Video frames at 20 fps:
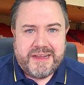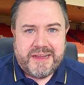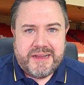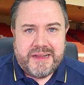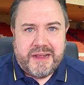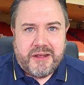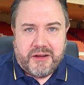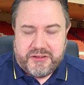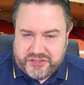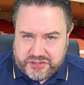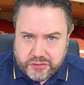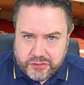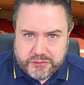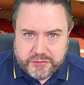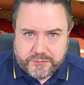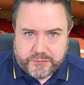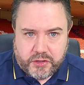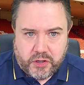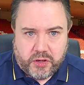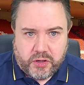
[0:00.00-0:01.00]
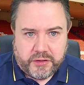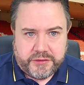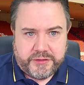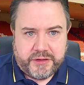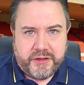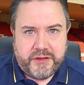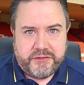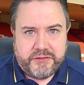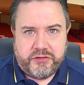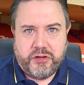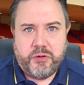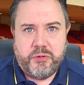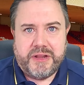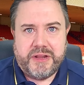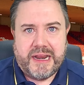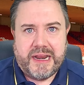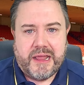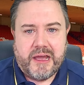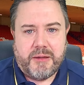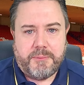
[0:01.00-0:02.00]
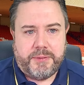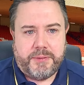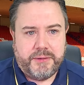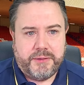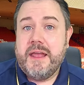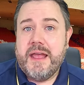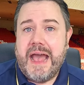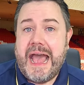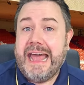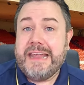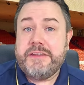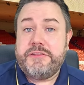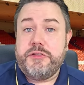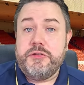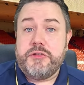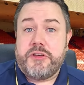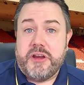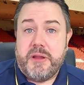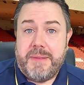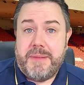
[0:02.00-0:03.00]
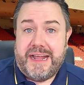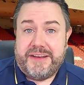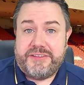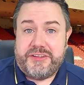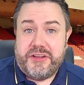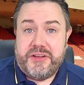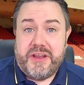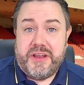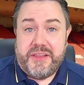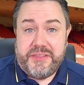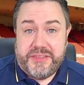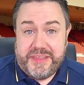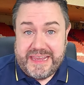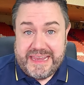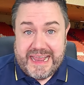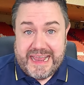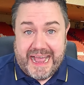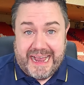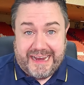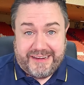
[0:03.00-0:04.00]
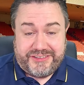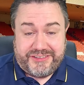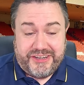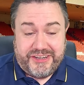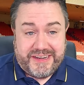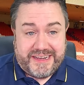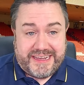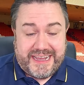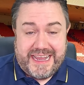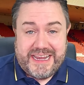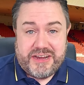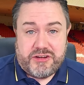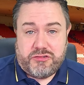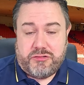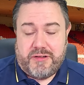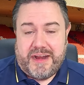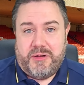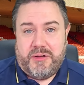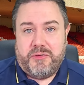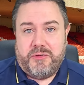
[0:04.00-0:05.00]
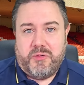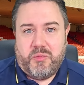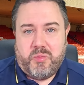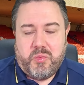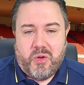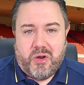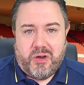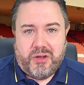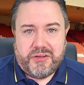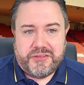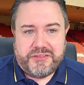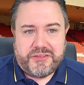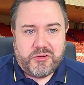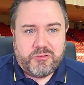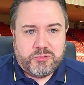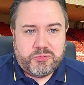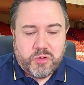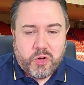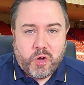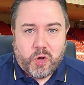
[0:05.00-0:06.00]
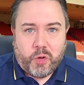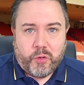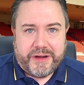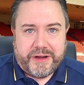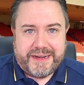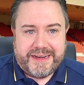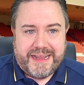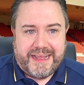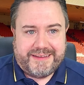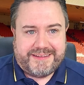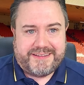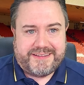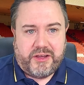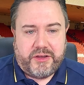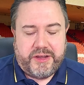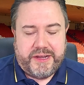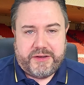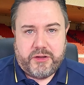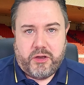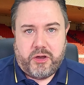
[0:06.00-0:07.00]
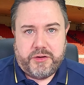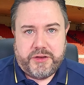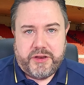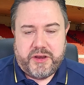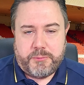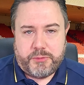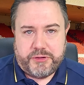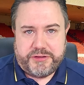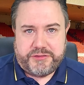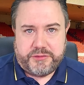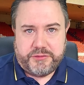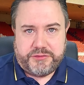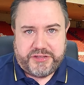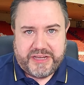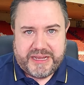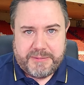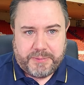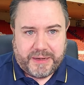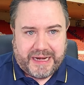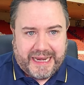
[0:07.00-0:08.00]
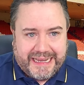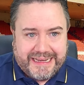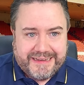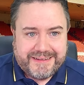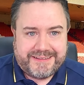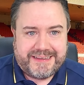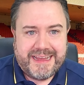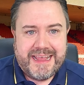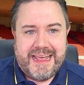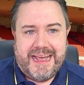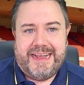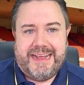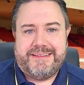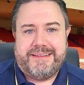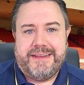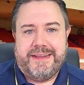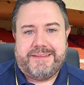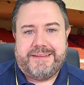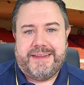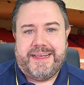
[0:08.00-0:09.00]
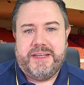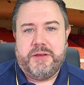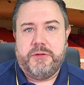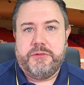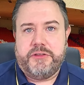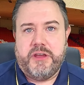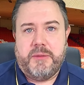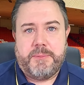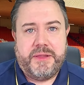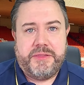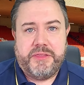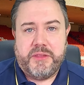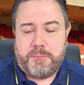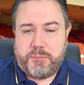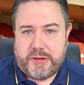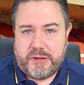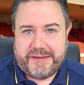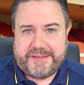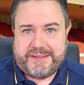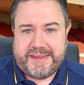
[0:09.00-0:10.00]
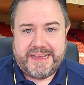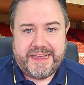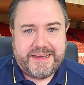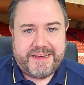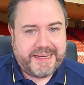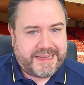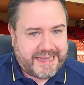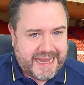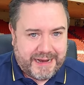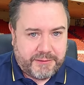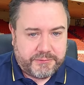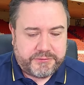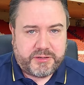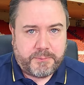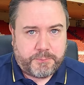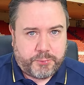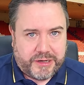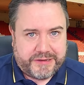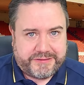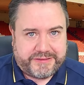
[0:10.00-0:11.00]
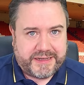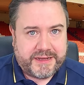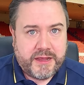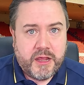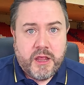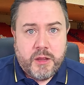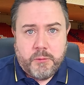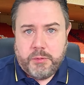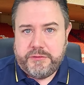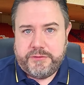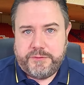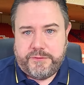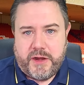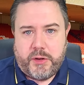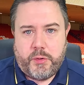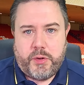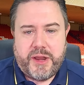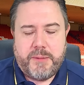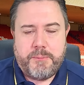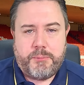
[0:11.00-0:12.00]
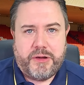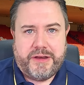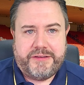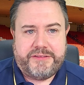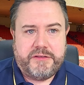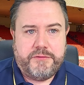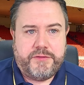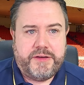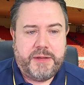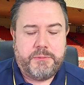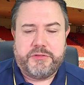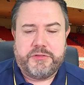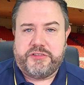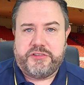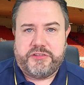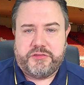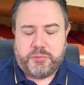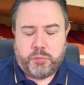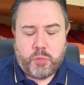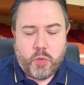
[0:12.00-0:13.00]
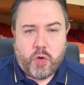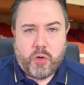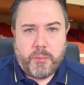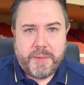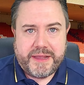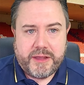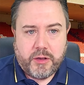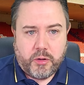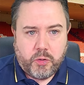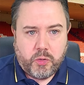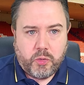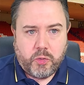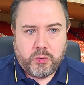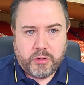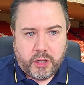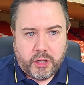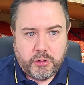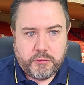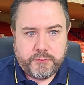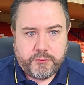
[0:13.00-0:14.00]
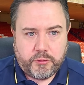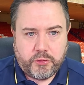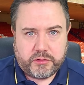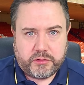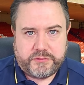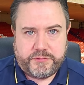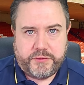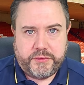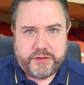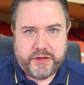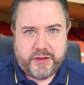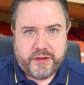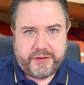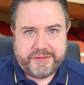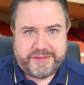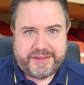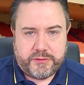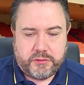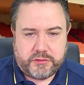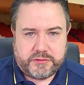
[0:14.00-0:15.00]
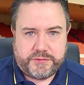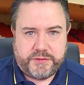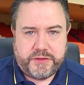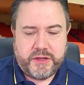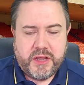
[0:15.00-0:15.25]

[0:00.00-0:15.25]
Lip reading: and should have gone, 2-0 up. As you can imagine, the Ashton Gate crowd was roaring their side on, and the Bristol City players had their tails up, and the pressing and the counter-pressing was very impressive, and they were swarming all over Oxford United. Oxford